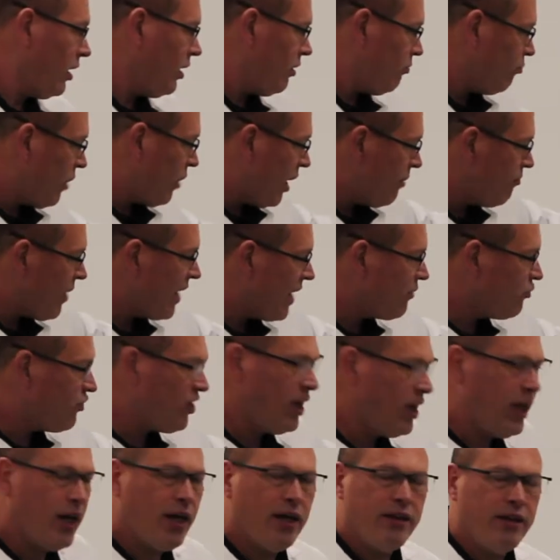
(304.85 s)
By mounting
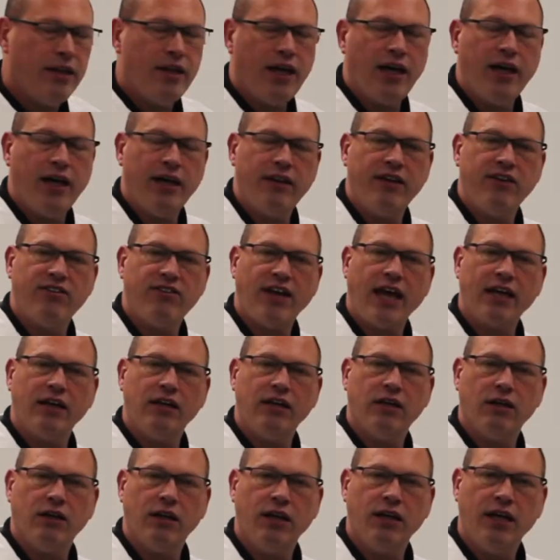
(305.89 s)
it at this
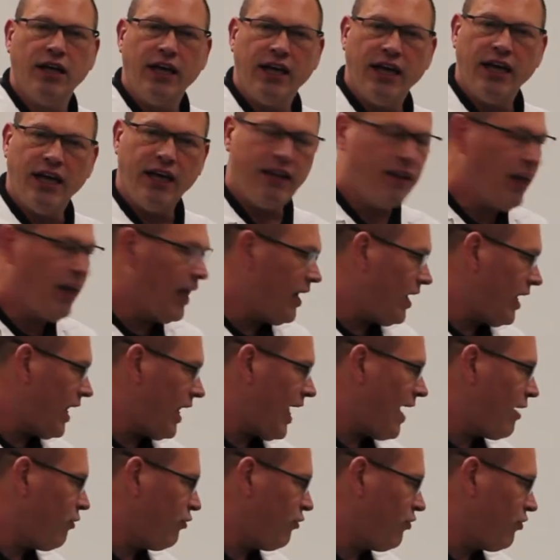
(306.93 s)
angle, it then
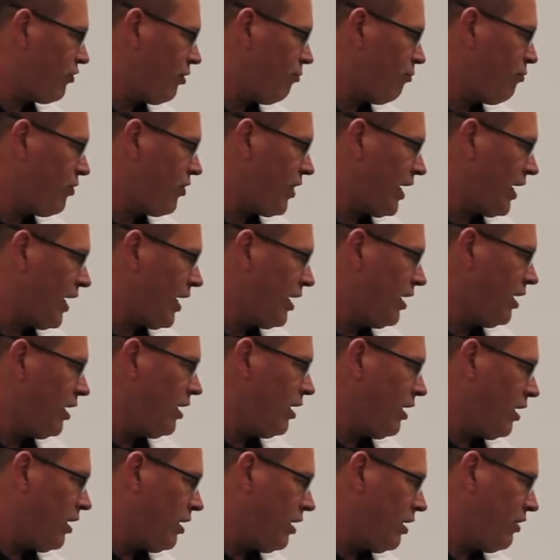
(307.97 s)
allows something
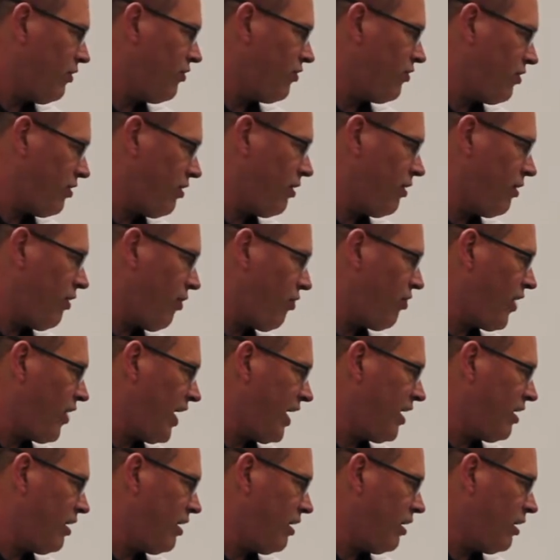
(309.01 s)
as thick
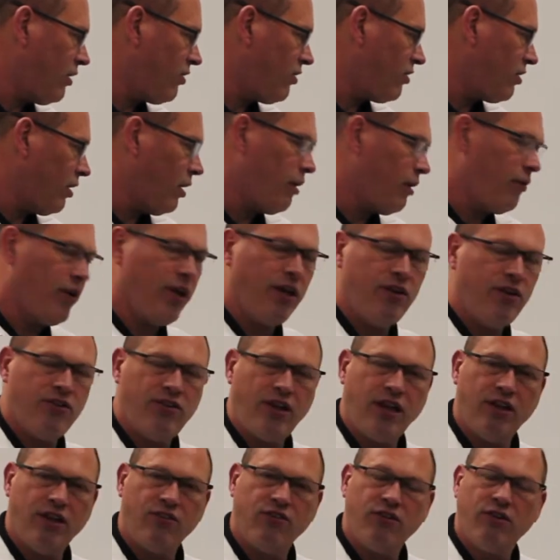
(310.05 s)
a slurry as
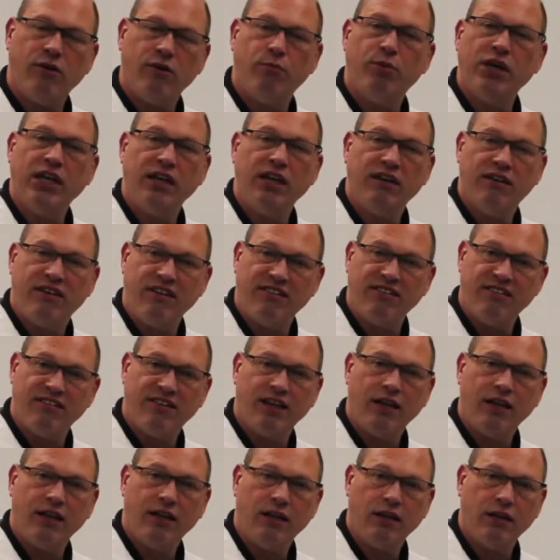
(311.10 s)
this to be
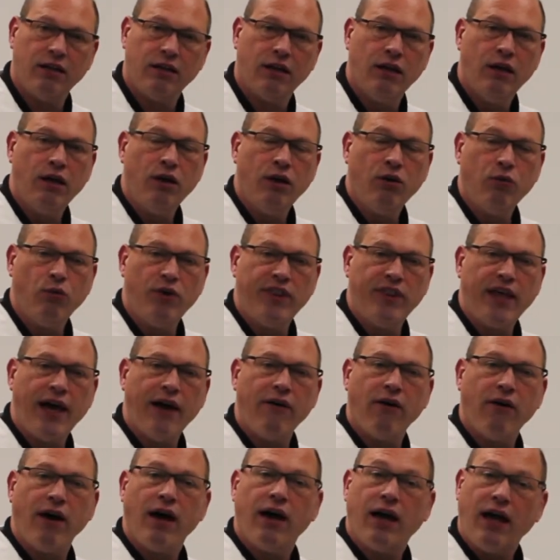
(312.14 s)
distilled
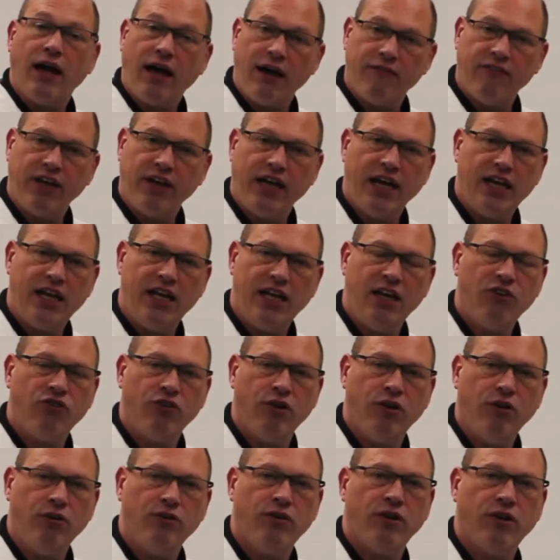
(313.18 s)
without having any
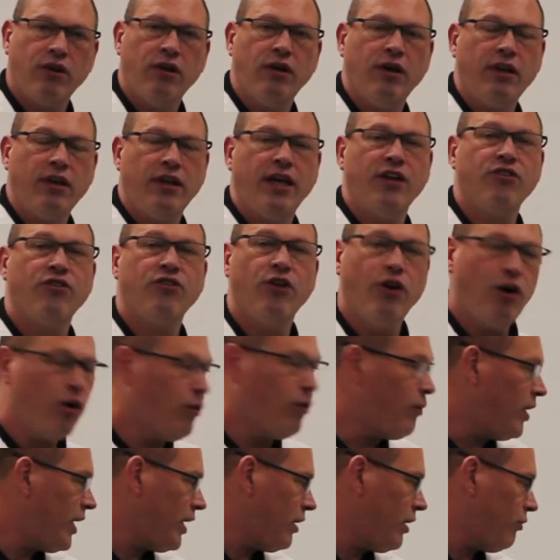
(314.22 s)
issues. There's no
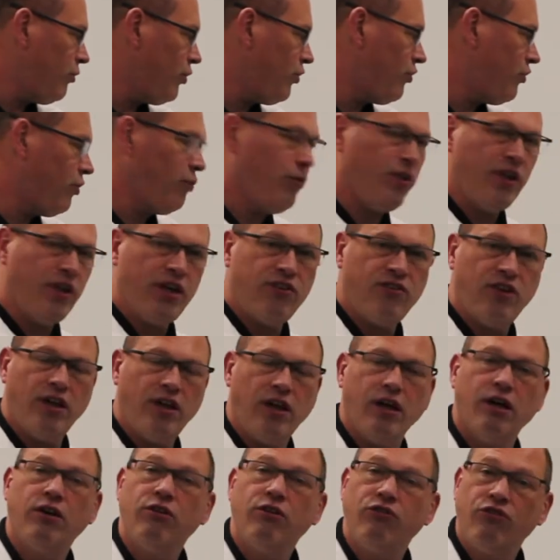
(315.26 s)
way you would do this in a
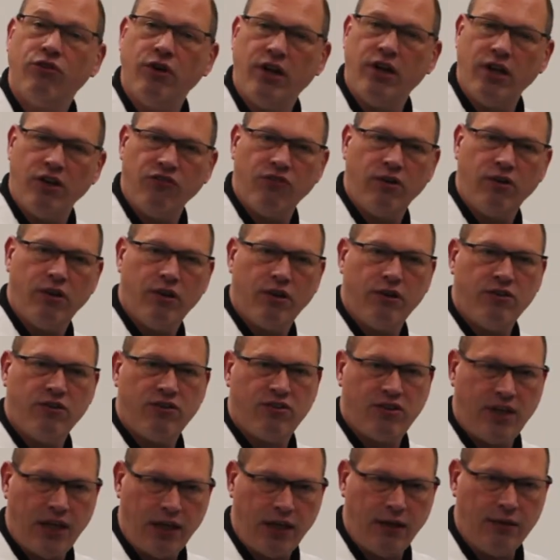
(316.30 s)
traditional
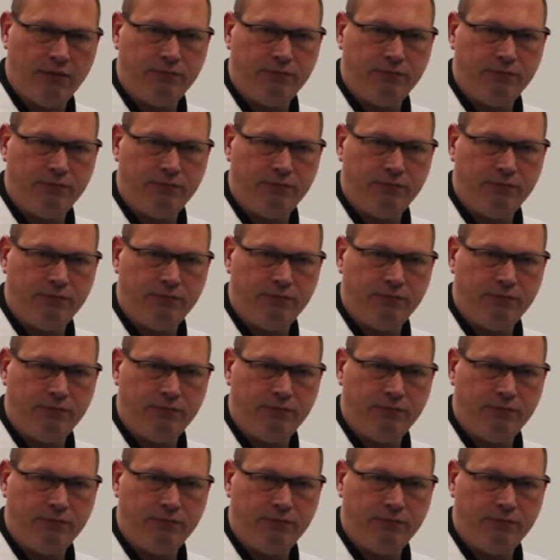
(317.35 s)
still.